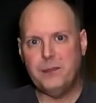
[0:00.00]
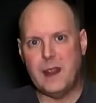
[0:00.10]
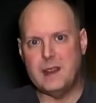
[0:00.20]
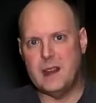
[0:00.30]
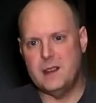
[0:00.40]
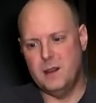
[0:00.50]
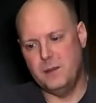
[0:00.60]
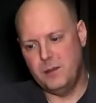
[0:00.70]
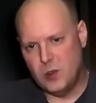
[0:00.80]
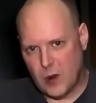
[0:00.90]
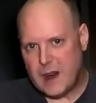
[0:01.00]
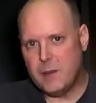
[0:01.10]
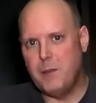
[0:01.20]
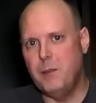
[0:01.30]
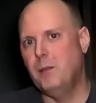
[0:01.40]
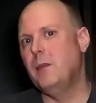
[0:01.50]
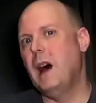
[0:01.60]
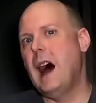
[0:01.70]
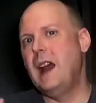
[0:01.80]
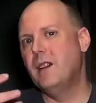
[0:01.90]
They tend to drink
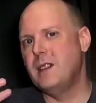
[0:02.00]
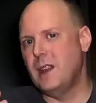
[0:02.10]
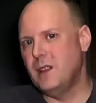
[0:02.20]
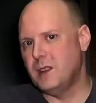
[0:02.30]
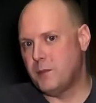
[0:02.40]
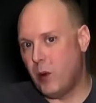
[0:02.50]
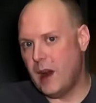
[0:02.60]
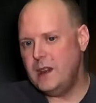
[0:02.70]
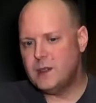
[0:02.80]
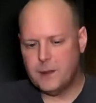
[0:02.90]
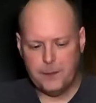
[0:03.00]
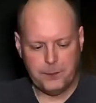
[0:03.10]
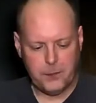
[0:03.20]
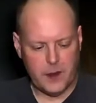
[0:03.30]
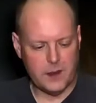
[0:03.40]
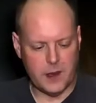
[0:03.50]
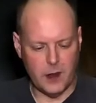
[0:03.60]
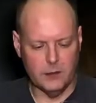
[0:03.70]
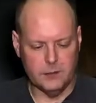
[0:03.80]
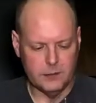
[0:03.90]
higher than its price.
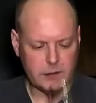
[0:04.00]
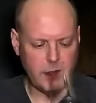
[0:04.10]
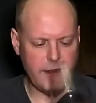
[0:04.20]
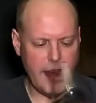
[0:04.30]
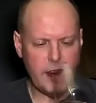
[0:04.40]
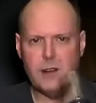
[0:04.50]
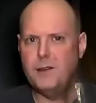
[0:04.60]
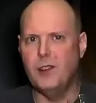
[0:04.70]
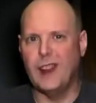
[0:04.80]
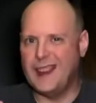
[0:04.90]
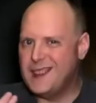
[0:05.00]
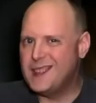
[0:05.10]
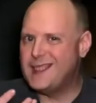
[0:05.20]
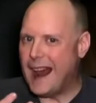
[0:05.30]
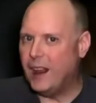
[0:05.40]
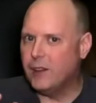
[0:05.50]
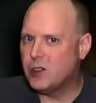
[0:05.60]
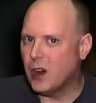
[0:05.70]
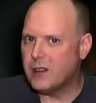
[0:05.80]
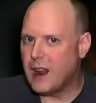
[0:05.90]
So good value. If you like this style of
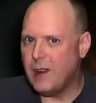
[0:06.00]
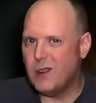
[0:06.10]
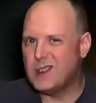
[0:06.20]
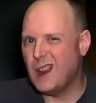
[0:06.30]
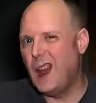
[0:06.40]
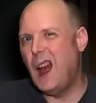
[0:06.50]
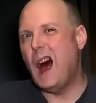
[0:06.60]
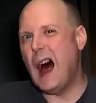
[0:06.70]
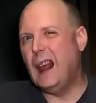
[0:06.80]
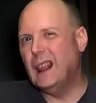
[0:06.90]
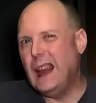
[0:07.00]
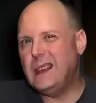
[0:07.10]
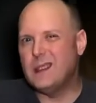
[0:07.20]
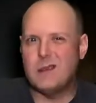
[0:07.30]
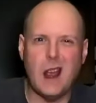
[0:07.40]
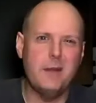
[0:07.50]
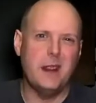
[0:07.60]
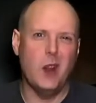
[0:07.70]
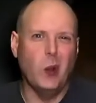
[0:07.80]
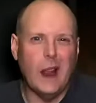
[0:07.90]
Chardonnay, which I like sometimes,
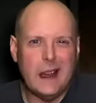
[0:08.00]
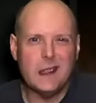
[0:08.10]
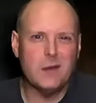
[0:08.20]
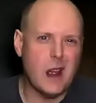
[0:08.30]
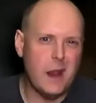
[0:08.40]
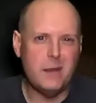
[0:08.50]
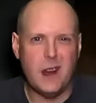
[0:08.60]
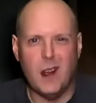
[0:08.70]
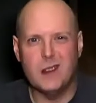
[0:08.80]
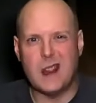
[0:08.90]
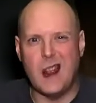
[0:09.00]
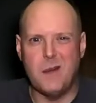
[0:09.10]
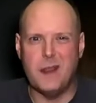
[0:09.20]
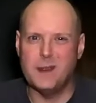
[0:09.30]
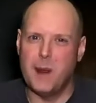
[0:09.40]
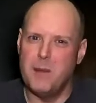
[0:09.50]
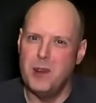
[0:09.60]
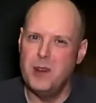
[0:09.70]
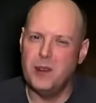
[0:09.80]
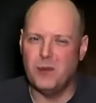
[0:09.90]
I don't like sometimes, you know, it kind of depends on my
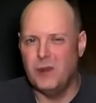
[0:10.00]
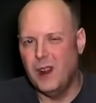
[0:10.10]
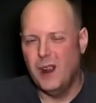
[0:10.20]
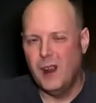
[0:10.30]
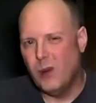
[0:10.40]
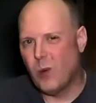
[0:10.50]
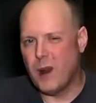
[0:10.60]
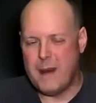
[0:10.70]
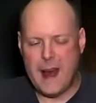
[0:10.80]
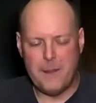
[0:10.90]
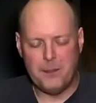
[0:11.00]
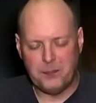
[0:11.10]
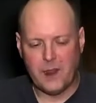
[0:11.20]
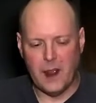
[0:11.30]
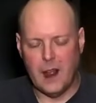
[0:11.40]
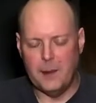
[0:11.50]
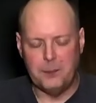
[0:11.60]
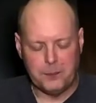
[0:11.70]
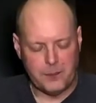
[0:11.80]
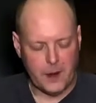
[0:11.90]
mood and where I'm at.
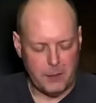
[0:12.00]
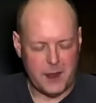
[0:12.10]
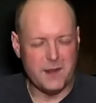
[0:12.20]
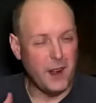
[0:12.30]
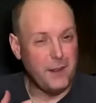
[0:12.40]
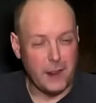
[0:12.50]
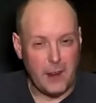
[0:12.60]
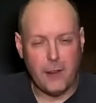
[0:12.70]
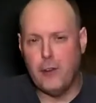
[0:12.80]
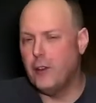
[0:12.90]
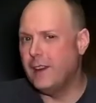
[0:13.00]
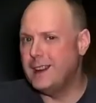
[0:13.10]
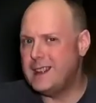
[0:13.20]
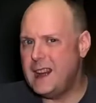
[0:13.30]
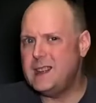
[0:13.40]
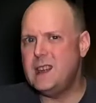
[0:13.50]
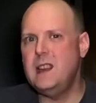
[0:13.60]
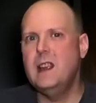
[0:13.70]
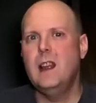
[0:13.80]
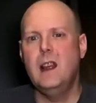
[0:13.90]
Um, but it's very flavorful, very
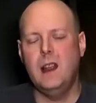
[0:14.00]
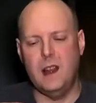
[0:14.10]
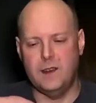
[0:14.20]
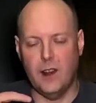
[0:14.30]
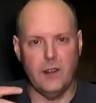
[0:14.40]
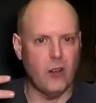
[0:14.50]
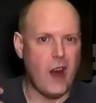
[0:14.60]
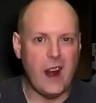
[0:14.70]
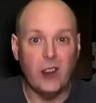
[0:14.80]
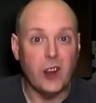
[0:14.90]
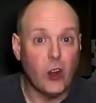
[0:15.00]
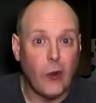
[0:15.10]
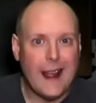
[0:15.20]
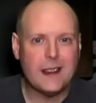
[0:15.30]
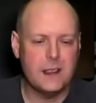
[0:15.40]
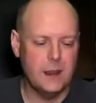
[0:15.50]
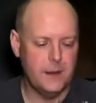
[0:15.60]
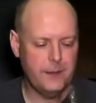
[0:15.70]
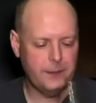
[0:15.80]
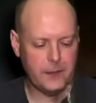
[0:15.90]
tasty. It's very varietally correct.
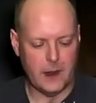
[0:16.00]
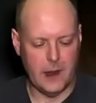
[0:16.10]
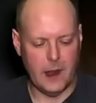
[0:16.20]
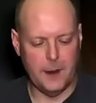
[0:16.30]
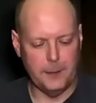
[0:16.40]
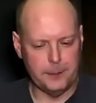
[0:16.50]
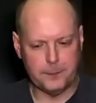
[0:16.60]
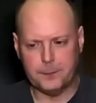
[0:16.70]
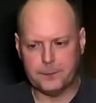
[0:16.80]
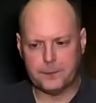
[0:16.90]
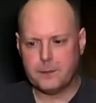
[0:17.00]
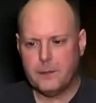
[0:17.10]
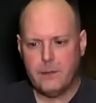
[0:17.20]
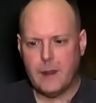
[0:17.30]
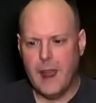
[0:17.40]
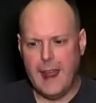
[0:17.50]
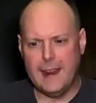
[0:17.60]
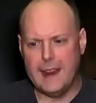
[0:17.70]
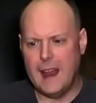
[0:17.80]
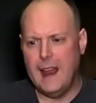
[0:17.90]
Um,
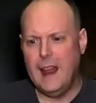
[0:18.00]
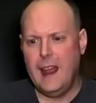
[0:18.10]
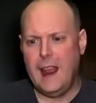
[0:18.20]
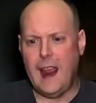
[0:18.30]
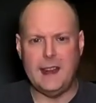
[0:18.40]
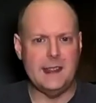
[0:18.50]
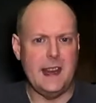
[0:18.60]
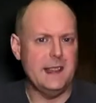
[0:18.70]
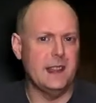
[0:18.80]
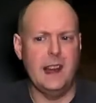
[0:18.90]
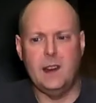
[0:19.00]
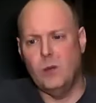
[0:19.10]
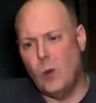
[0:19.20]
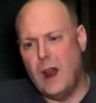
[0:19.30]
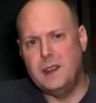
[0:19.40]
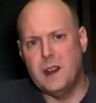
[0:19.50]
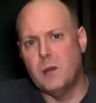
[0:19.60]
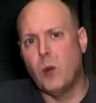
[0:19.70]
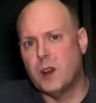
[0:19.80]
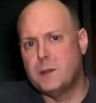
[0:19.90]
and it tastes like wines that
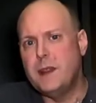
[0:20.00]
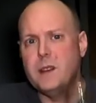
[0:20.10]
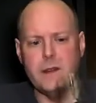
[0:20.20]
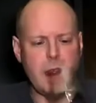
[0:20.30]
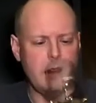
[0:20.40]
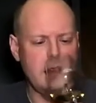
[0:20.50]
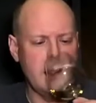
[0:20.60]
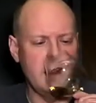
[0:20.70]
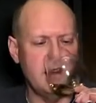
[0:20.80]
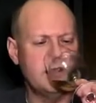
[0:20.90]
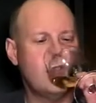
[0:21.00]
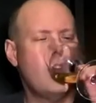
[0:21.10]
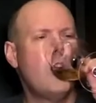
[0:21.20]
are more expensive than, than this.